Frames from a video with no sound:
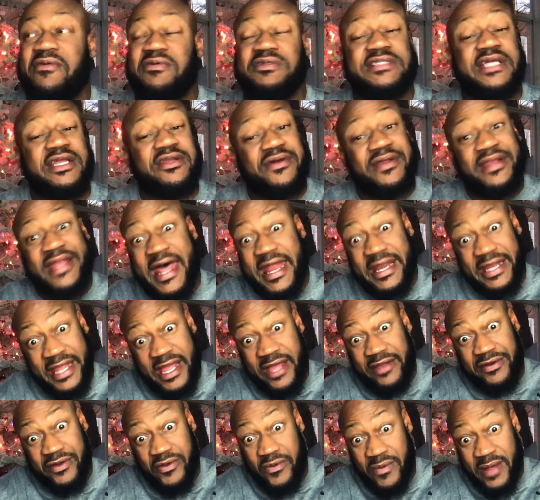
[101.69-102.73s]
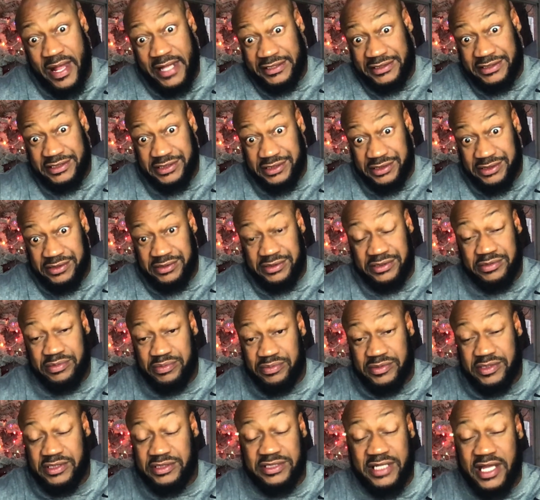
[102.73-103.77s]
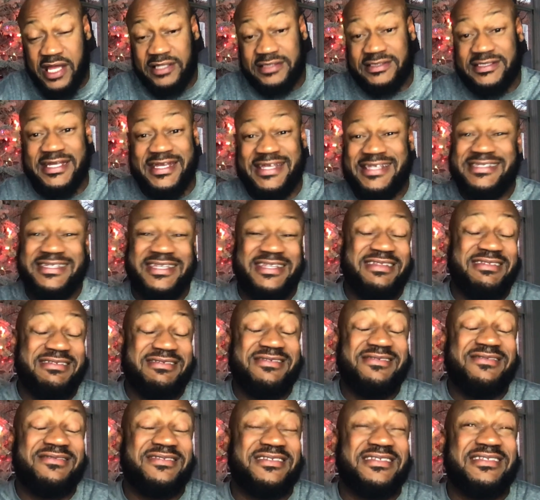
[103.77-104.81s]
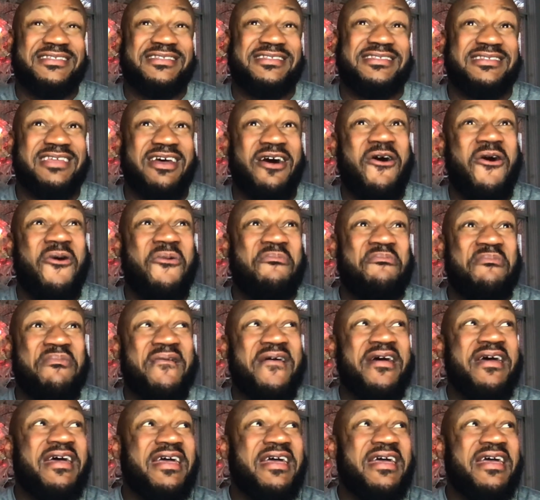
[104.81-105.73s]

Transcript: which I know a lot of y'all don't watch the news, because y'all say, the news is so